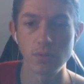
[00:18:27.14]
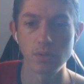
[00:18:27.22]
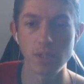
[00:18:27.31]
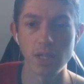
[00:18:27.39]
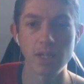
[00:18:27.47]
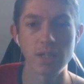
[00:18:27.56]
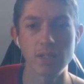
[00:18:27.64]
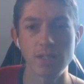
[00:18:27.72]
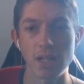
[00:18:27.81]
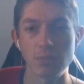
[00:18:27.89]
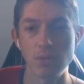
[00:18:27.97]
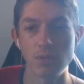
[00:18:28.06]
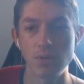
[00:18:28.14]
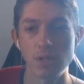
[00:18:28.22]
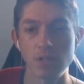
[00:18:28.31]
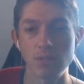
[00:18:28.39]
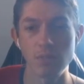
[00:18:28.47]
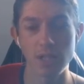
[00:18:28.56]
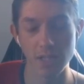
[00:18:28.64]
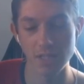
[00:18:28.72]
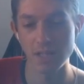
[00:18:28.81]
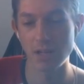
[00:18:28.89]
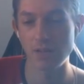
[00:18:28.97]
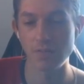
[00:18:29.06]
Yeah, he can attack me direct, but it
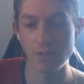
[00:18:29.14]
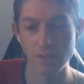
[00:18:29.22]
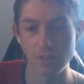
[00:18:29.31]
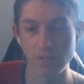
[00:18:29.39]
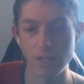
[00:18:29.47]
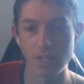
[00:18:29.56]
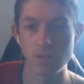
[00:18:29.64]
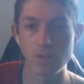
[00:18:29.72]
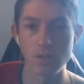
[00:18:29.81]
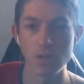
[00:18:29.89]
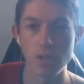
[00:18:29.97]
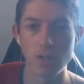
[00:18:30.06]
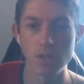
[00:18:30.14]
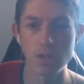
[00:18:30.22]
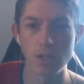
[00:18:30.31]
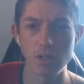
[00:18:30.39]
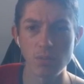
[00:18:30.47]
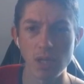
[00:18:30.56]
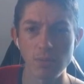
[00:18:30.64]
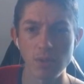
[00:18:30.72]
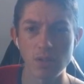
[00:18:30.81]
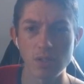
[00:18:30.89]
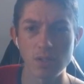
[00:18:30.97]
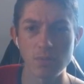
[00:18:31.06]
gets halved. That's good. So I can maybe
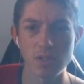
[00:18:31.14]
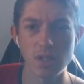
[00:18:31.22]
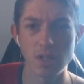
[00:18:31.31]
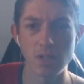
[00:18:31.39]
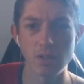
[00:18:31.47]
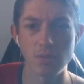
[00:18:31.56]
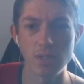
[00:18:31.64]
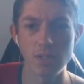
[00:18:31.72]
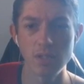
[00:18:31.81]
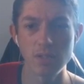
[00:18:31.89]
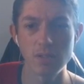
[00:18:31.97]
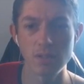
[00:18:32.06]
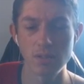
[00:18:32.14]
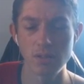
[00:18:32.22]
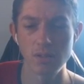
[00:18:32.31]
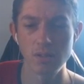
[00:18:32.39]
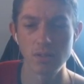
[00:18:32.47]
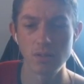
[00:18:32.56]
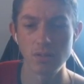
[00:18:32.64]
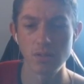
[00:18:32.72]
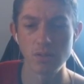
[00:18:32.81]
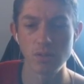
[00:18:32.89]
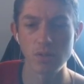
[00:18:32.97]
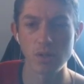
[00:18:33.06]
Cosmic Cyclone this
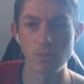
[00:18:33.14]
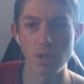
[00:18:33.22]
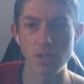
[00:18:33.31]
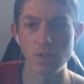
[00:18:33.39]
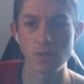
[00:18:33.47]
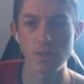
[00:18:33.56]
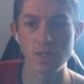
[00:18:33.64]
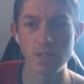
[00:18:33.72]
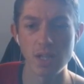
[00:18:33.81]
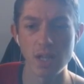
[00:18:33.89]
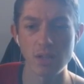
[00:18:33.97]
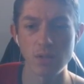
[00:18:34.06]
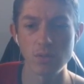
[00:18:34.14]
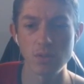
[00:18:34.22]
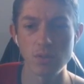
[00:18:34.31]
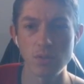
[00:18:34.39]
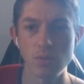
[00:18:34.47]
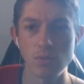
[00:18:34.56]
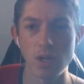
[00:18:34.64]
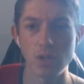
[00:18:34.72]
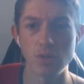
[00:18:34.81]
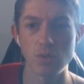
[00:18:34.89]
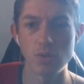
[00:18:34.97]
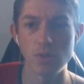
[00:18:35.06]
to try and make sure this attack goes through. I
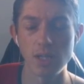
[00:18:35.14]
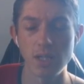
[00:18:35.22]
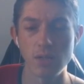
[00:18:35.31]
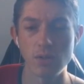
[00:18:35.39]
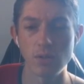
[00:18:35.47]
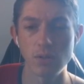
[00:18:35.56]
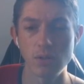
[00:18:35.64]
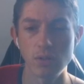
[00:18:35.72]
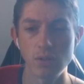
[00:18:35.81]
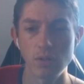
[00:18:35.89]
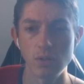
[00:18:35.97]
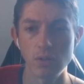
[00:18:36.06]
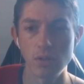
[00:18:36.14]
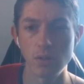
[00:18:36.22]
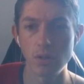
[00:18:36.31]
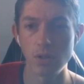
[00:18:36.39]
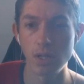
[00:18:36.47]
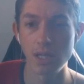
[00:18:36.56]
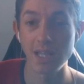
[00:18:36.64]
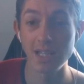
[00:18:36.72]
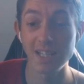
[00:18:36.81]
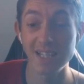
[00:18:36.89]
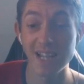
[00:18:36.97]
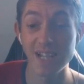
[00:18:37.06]
could draw an Econ. He can
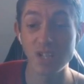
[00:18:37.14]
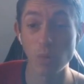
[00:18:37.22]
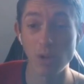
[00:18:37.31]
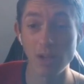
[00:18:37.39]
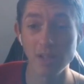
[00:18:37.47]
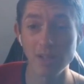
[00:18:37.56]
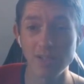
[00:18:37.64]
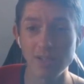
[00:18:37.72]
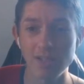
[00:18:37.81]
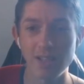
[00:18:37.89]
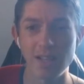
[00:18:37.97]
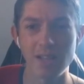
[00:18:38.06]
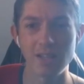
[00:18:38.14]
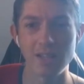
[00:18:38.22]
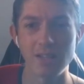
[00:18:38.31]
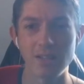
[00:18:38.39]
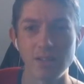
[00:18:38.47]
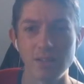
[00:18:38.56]
attack twice? Get out of here.